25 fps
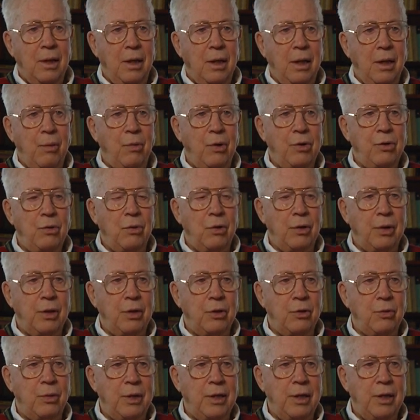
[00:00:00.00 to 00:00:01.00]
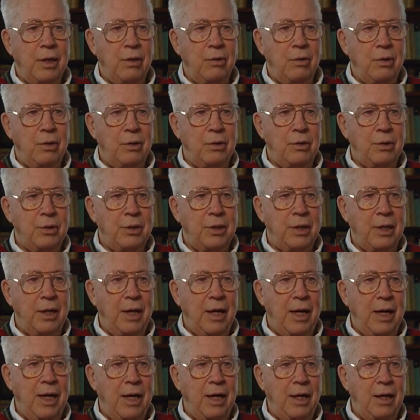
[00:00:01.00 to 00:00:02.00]
And when you look at 20-year-olds
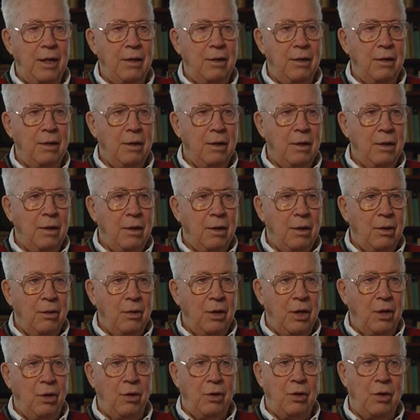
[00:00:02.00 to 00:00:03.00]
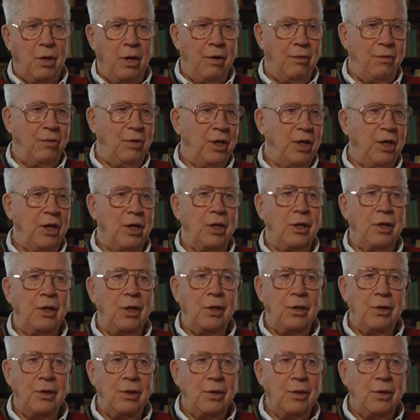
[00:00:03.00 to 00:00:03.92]
today, they look awfully young.